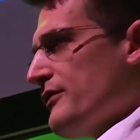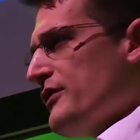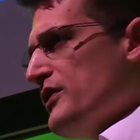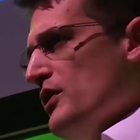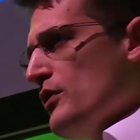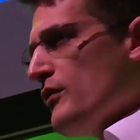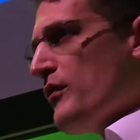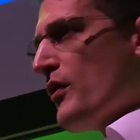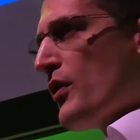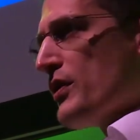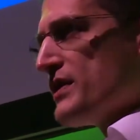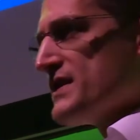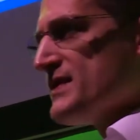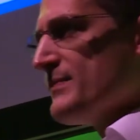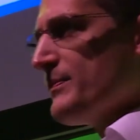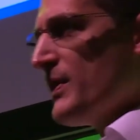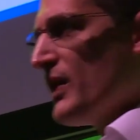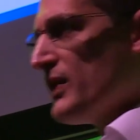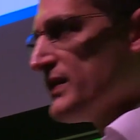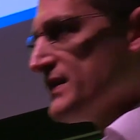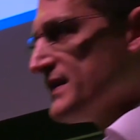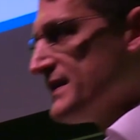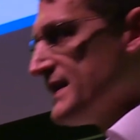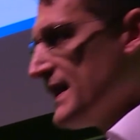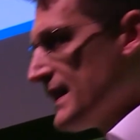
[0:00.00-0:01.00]
a few words
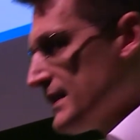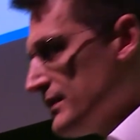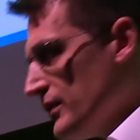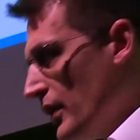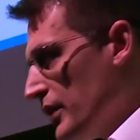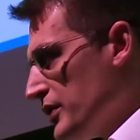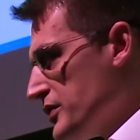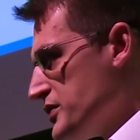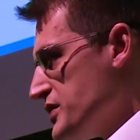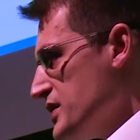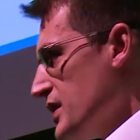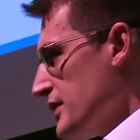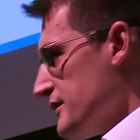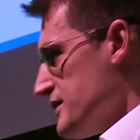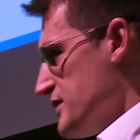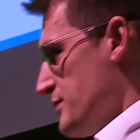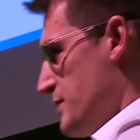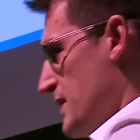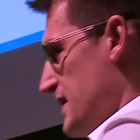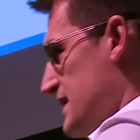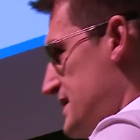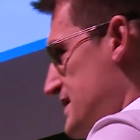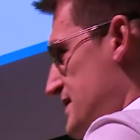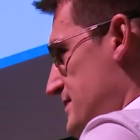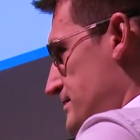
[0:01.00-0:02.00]
about the technology of
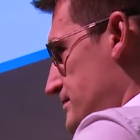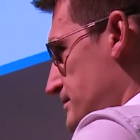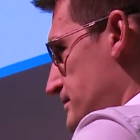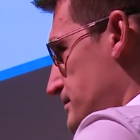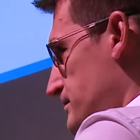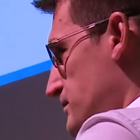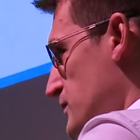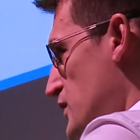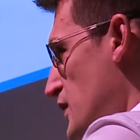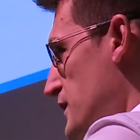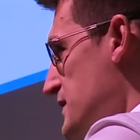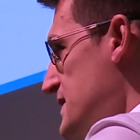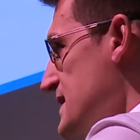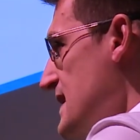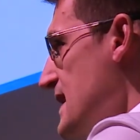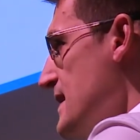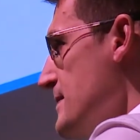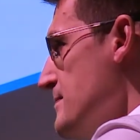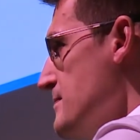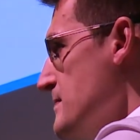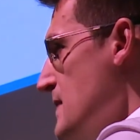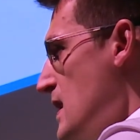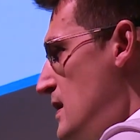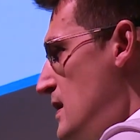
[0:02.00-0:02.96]
Spritz. You've seen,